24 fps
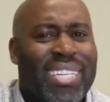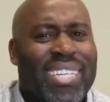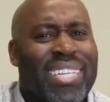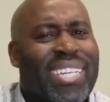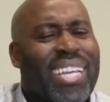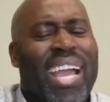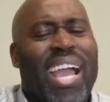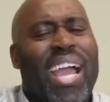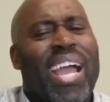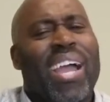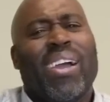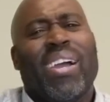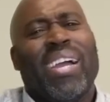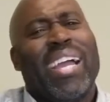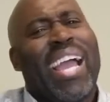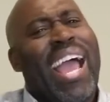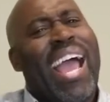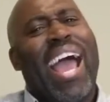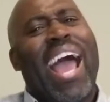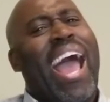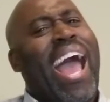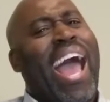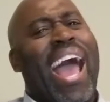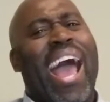
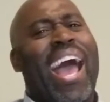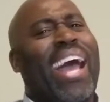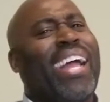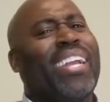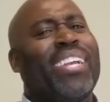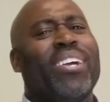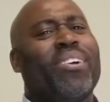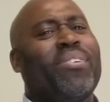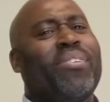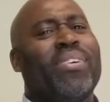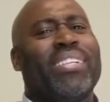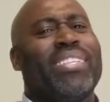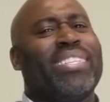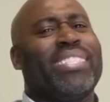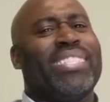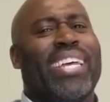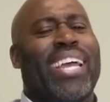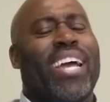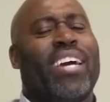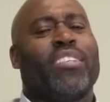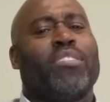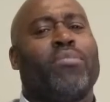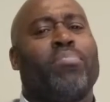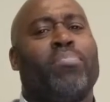I know it
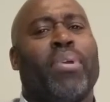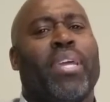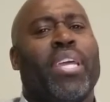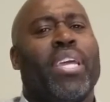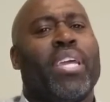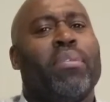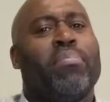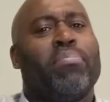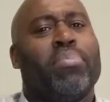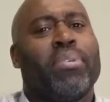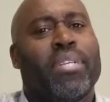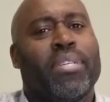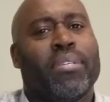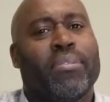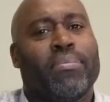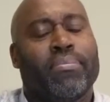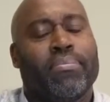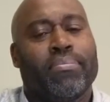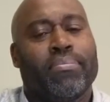sounds big, but